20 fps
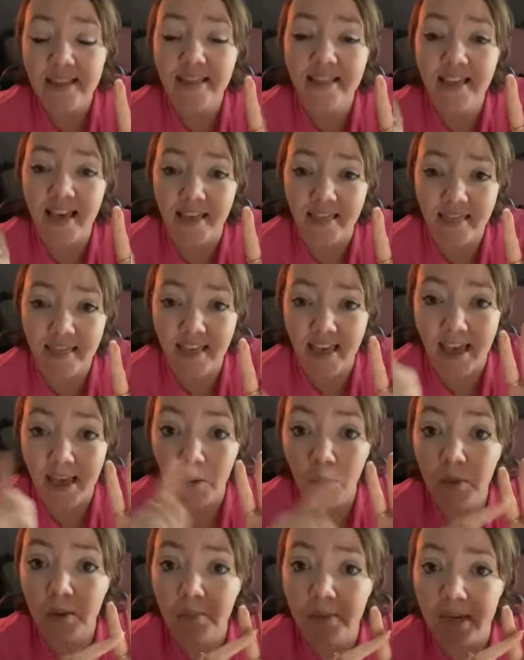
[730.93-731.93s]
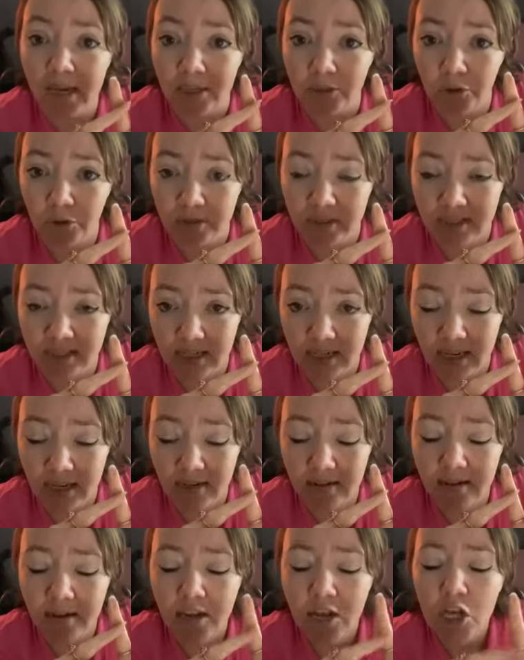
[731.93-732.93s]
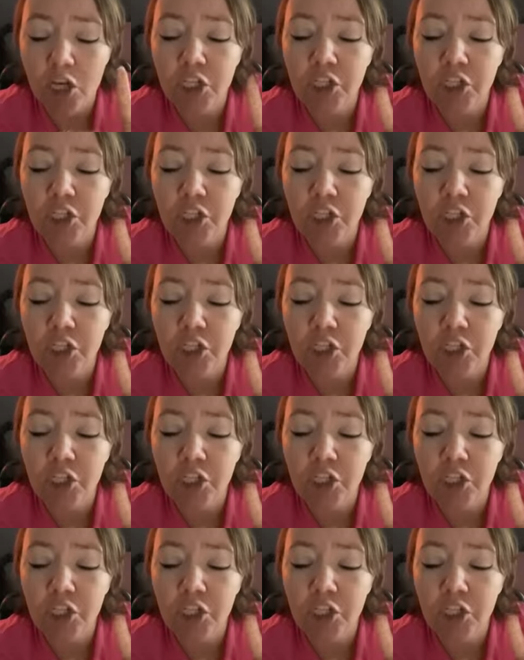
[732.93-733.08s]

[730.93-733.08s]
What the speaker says: that they would be interested in.